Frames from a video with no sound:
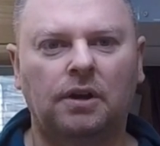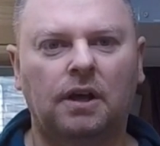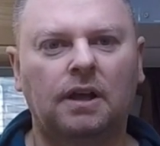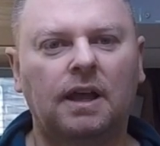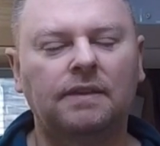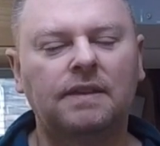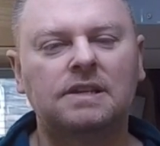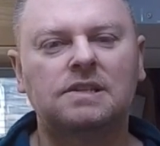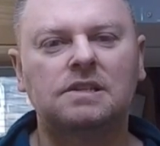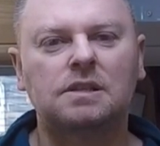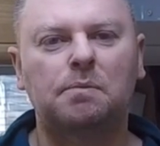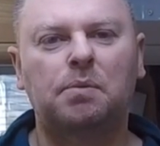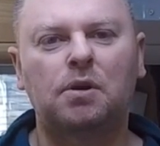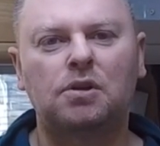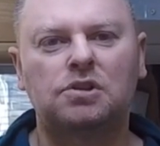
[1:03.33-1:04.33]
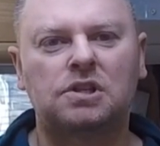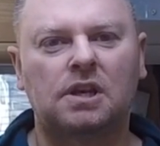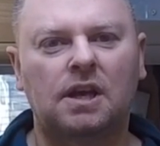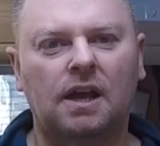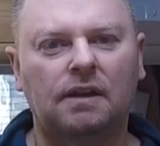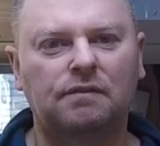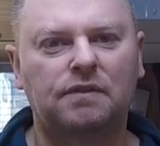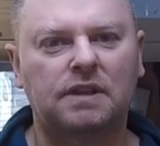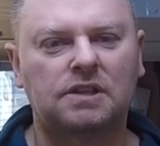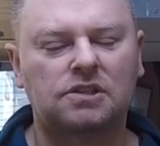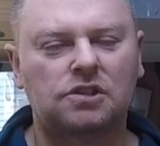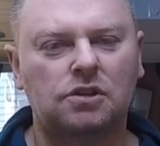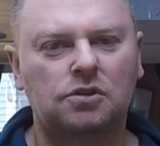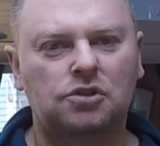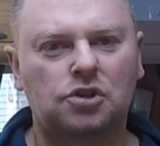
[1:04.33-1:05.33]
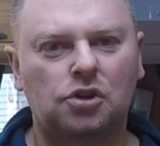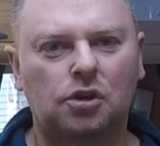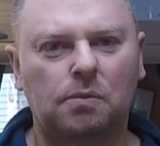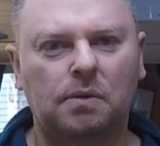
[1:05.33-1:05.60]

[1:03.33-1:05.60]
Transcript: And this is the beauty of this YouTube